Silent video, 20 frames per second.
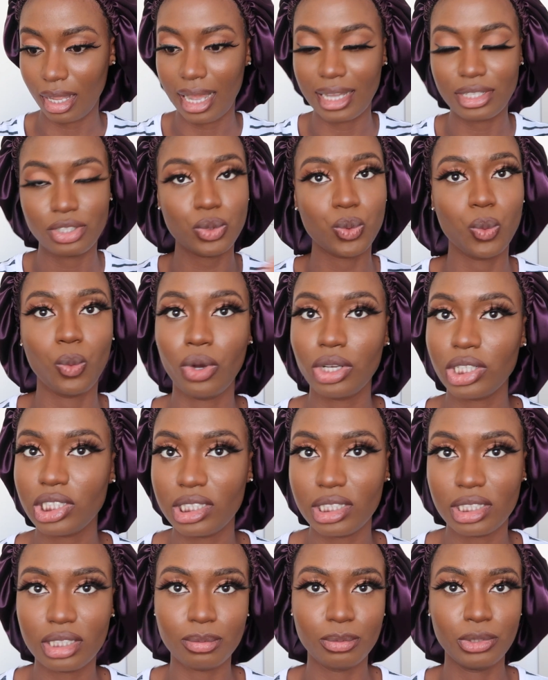i just
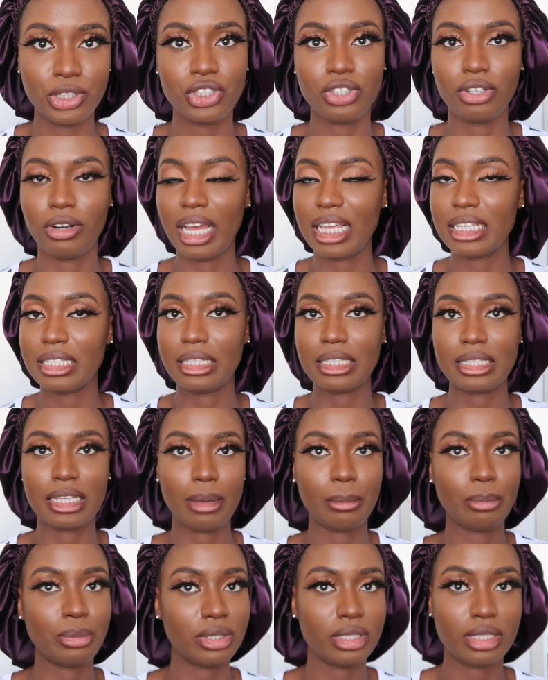washed it moisturized it
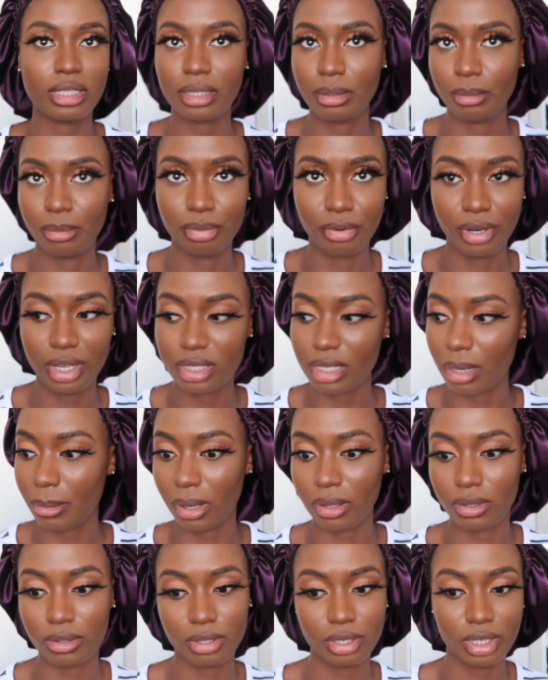and put it in braids
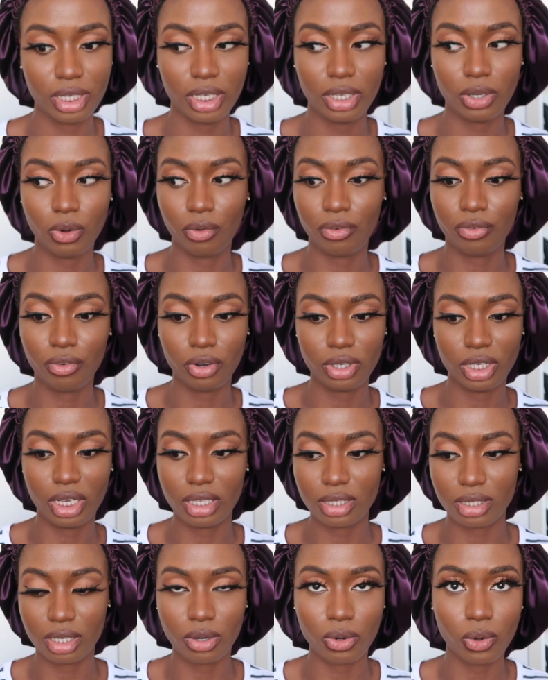about three or four
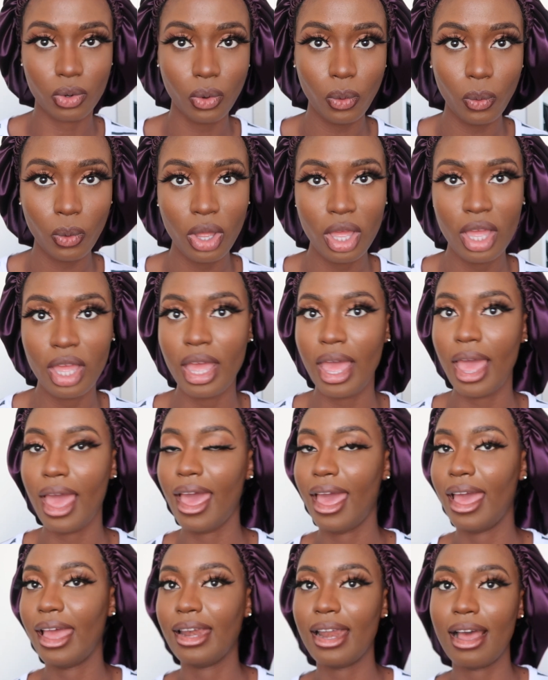days ago
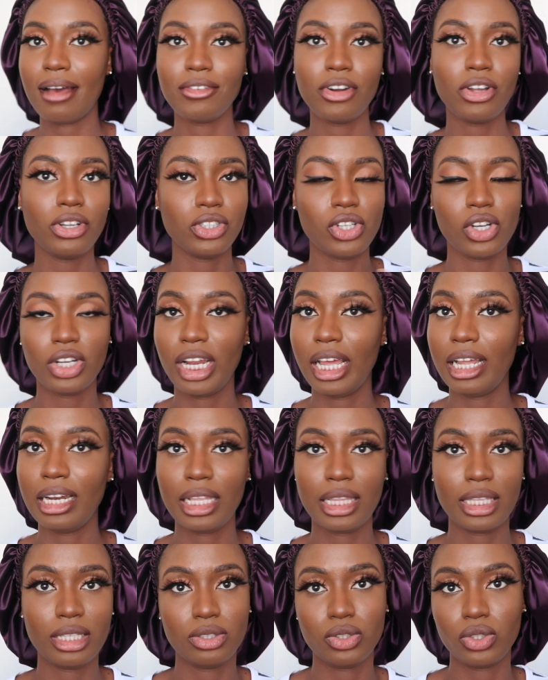and i've not done
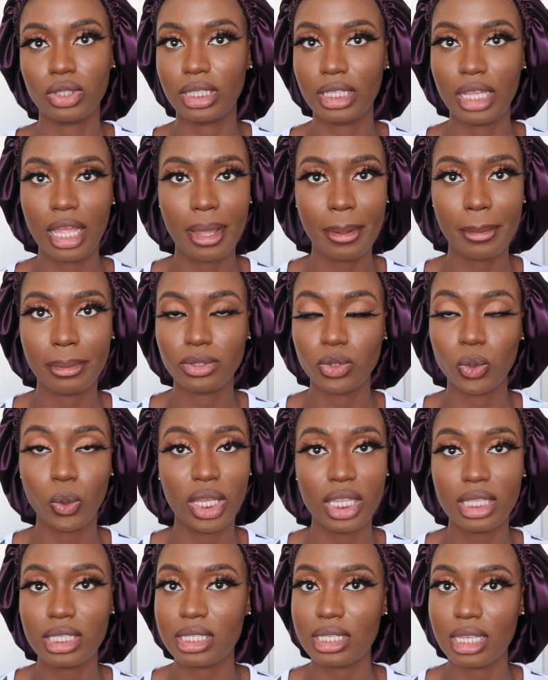anything to them to
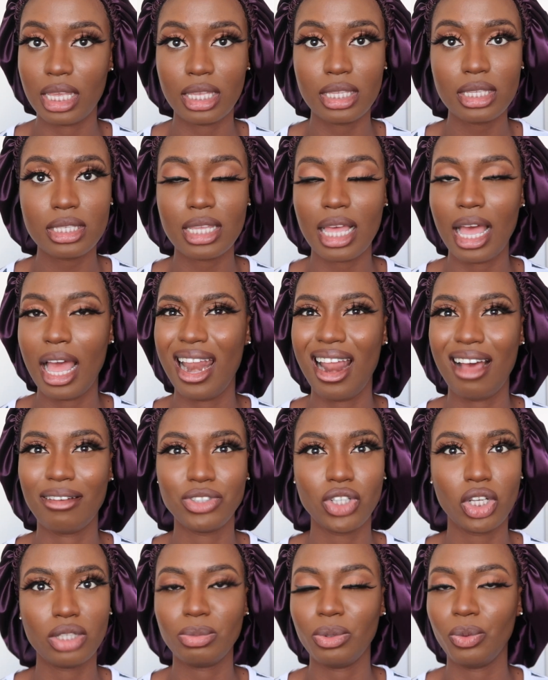it since and
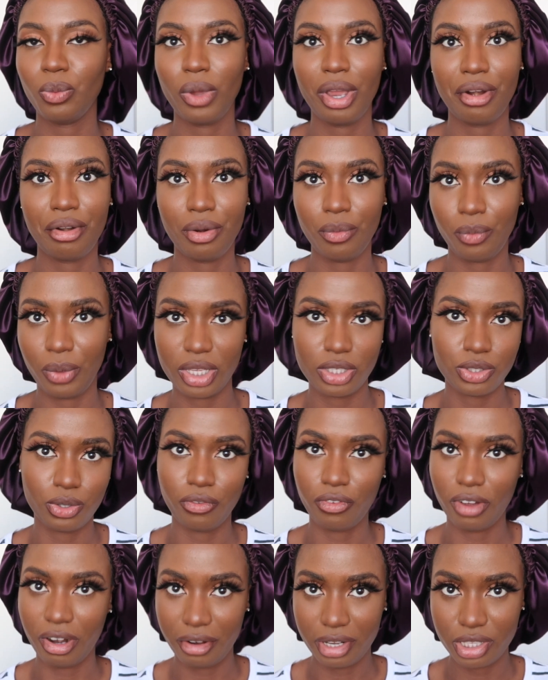i've just been wearing wigs
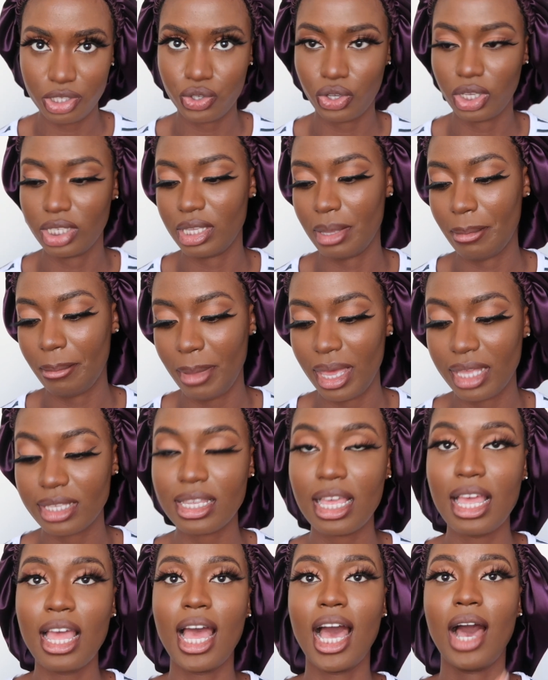over it so it's a mess
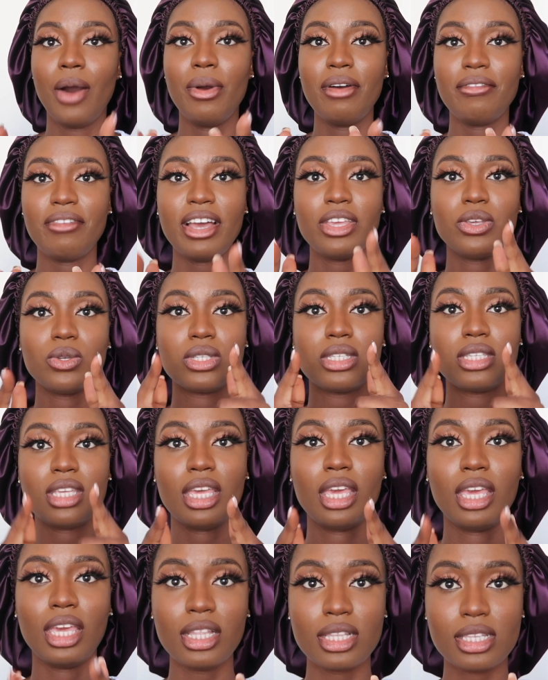however you
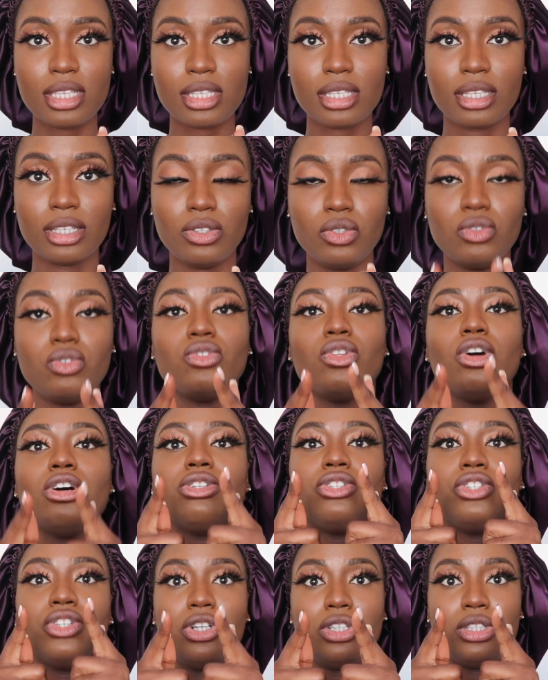see it do
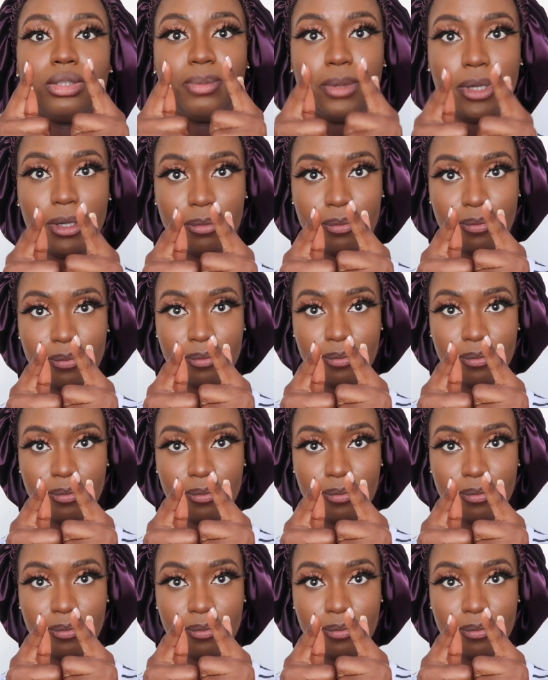not judge me